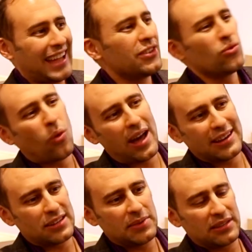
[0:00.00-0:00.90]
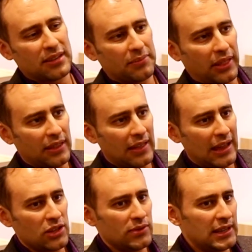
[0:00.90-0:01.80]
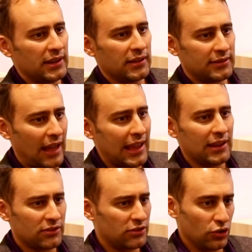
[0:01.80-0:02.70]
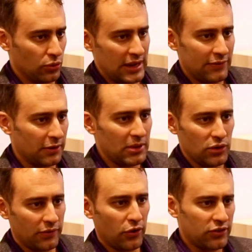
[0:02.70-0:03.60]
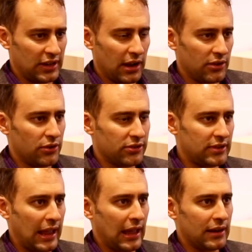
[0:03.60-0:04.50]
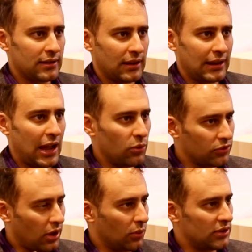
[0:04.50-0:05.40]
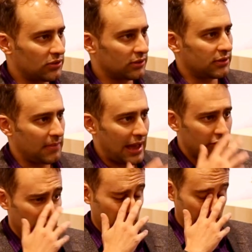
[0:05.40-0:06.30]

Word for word: I didn't want it to be something that you needed a science degree from a university to understand. And I was always just imagining